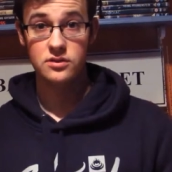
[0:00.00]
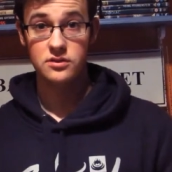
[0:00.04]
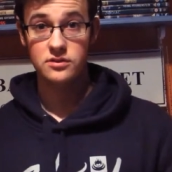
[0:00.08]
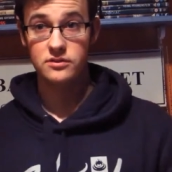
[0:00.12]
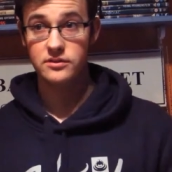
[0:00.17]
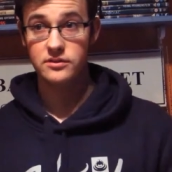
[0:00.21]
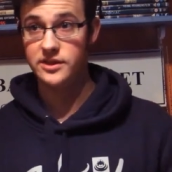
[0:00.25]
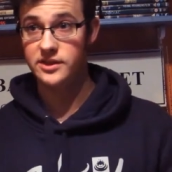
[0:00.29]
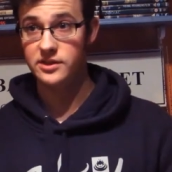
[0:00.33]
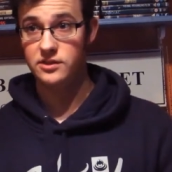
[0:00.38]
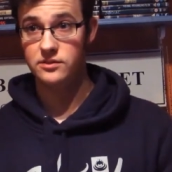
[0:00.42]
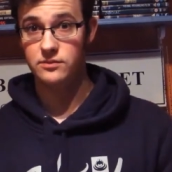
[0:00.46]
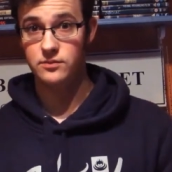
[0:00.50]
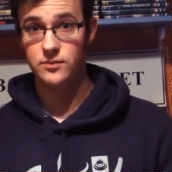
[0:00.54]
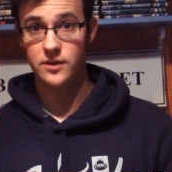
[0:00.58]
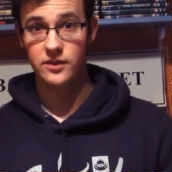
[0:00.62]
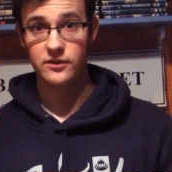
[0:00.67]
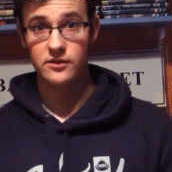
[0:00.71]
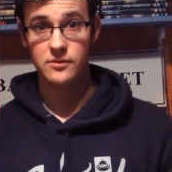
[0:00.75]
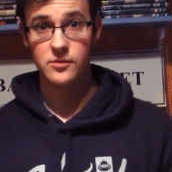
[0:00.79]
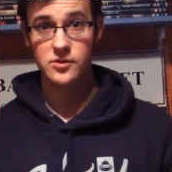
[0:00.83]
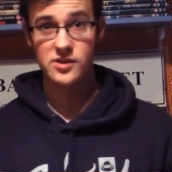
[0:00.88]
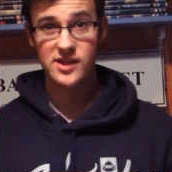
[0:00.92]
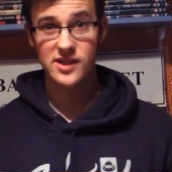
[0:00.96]
She's one of
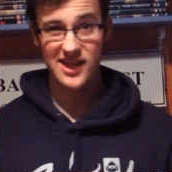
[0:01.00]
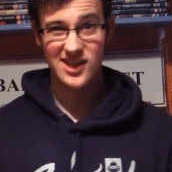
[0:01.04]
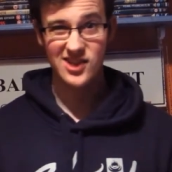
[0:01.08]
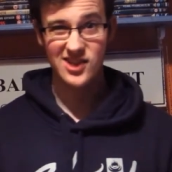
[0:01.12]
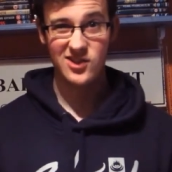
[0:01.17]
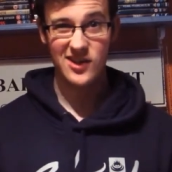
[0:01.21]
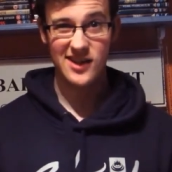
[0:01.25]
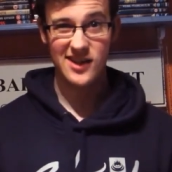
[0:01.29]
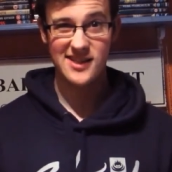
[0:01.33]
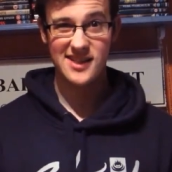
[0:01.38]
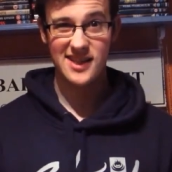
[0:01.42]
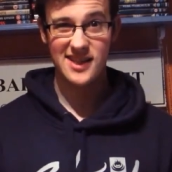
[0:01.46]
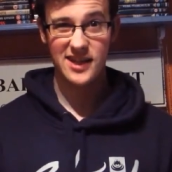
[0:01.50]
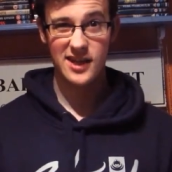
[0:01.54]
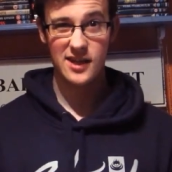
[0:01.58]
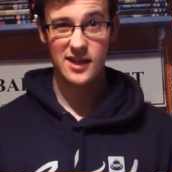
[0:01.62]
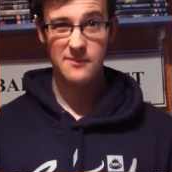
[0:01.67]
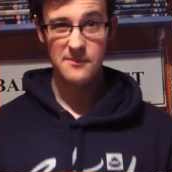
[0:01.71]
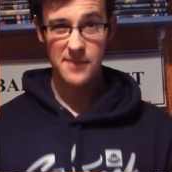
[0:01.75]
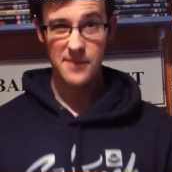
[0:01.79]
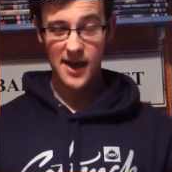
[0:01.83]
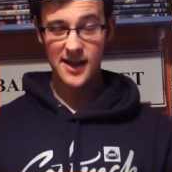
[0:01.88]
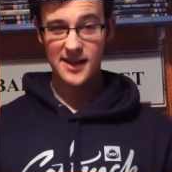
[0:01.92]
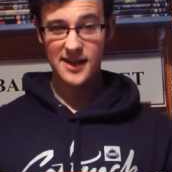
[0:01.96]
the most interesting
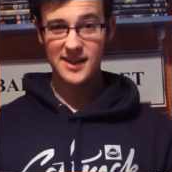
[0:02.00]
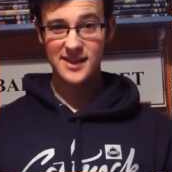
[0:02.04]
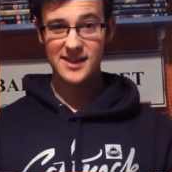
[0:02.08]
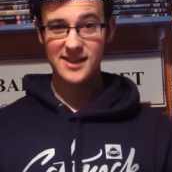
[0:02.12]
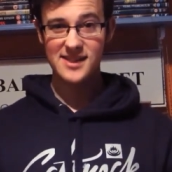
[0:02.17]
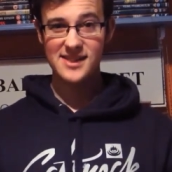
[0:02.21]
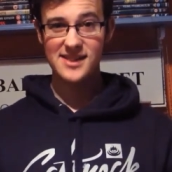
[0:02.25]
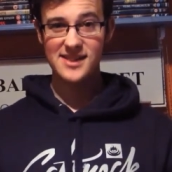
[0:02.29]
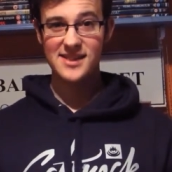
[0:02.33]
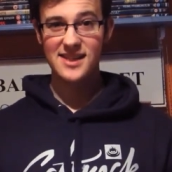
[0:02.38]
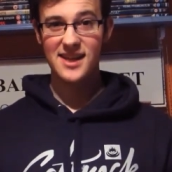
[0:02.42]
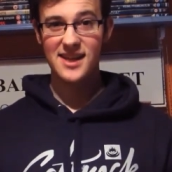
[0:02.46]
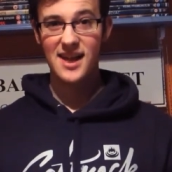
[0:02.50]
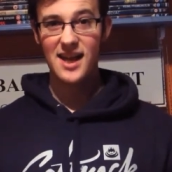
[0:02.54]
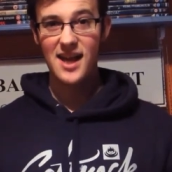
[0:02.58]
companions,